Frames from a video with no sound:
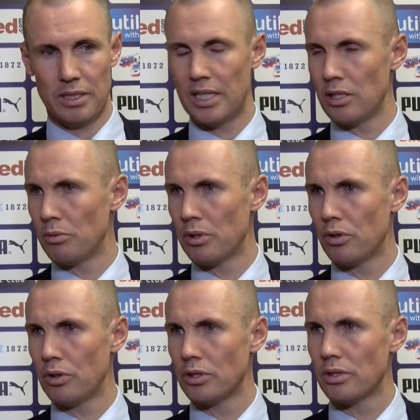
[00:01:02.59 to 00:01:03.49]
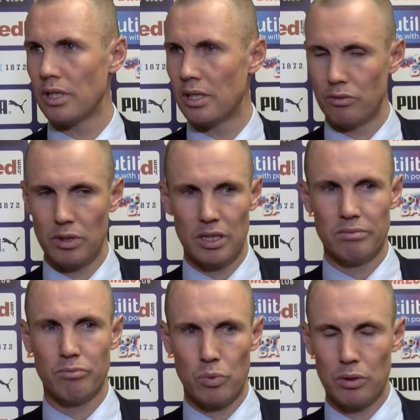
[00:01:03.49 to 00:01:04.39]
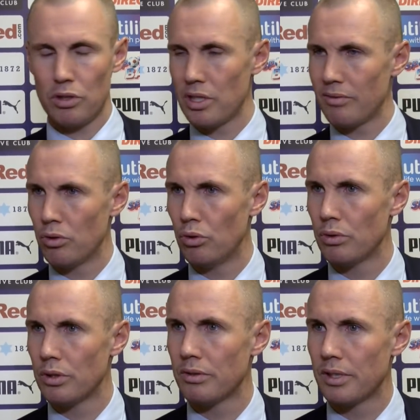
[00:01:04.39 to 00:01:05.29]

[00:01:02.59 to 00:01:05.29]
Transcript: Daniel was a really well-deserved goal.